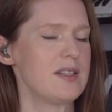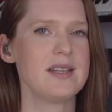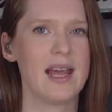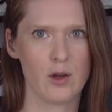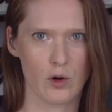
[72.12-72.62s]

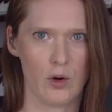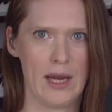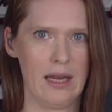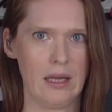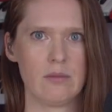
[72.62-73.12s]

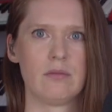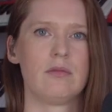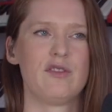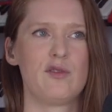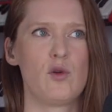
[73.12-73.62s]
tinkering
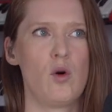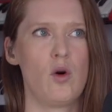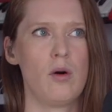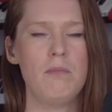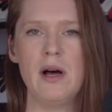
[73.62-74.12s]

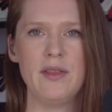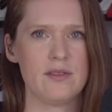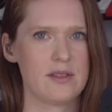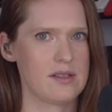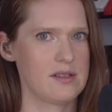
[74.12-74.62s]
for
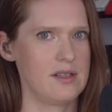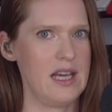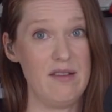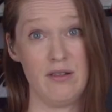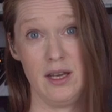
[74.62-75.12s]
months,
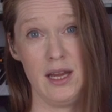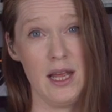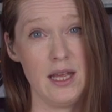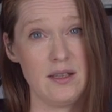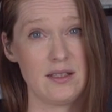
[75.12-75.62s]
even
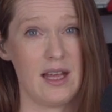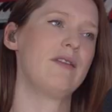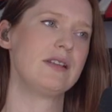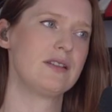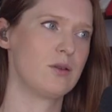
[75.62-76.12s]
years,
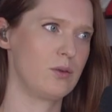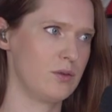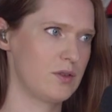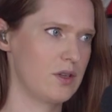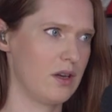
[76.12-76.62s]
having
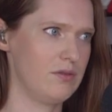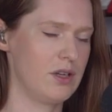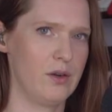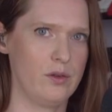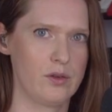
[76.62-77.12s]
songs kind
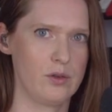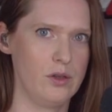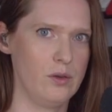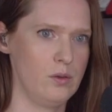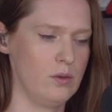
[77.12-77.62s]
of go
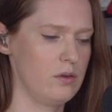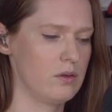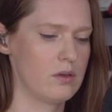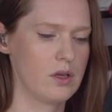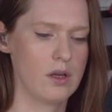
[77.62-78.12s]
through
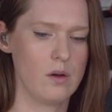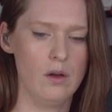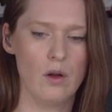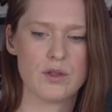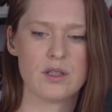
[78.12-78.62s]

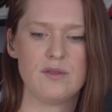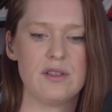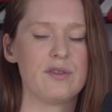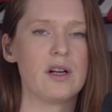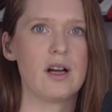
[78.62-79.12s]
lots of
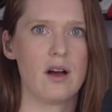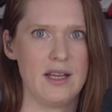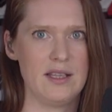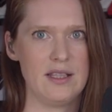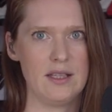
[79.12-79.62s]
different
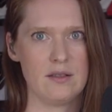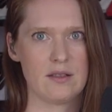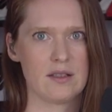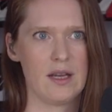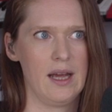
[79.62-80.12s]

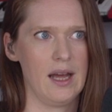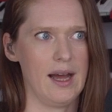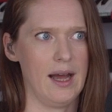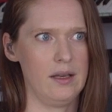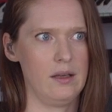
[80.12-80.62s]
guises
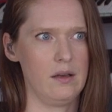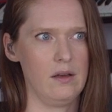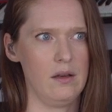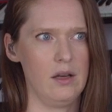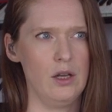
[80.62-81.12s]
and
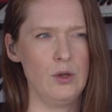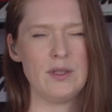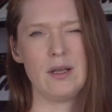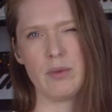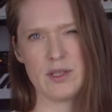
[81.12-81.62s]

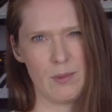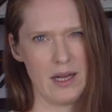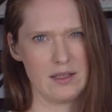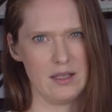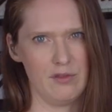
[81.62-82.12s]
losing
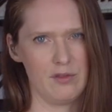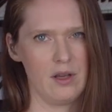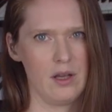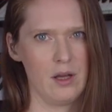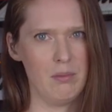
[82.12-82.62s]
perspective
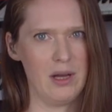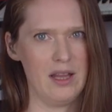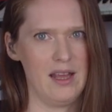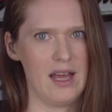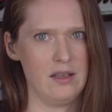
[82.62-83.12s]

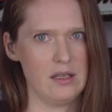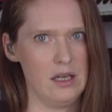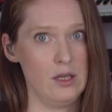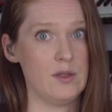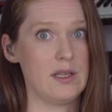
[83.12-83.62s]
by the end
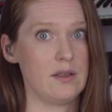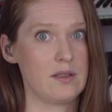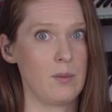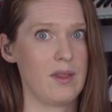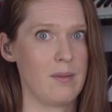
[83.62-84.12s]
and losing
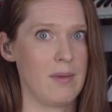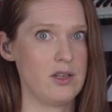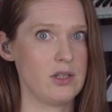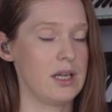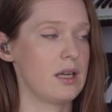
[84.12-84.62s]
some of that
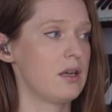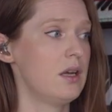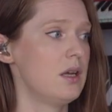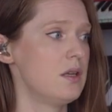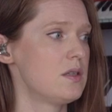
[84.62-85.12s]
magic.
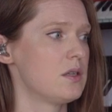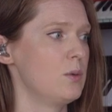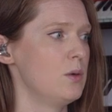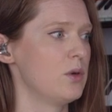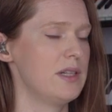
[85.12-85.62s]

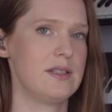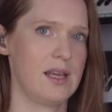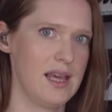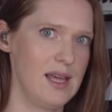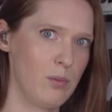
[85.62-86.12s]
So we wanted
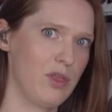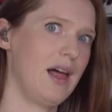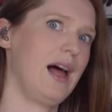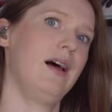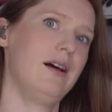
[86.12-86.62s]
to keep
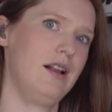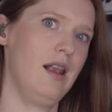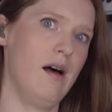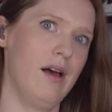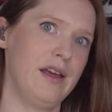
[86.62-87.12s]
that
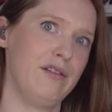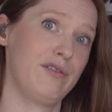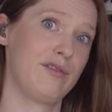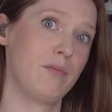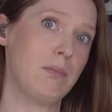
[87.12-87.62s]

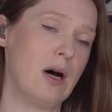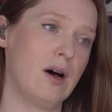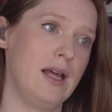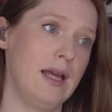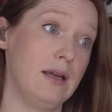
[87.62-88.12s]
alive
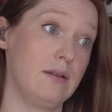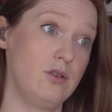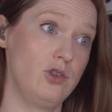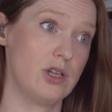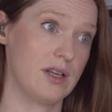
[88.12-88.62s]
by
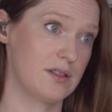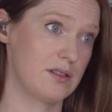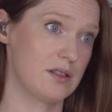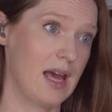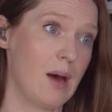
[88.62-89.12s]

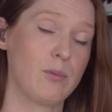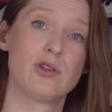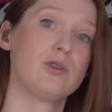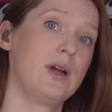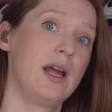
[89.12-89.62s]
just
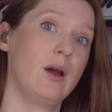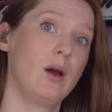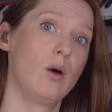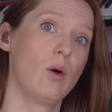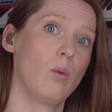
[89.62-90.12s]

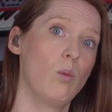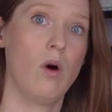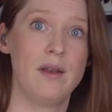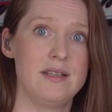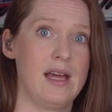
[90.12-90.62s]
capturing
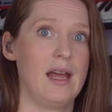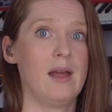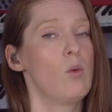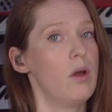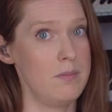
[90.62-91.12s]
one
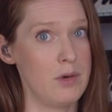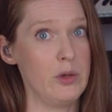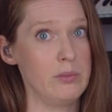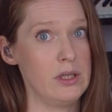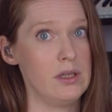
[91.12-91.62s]
day, one
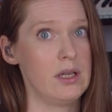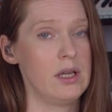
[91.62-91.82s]
moment,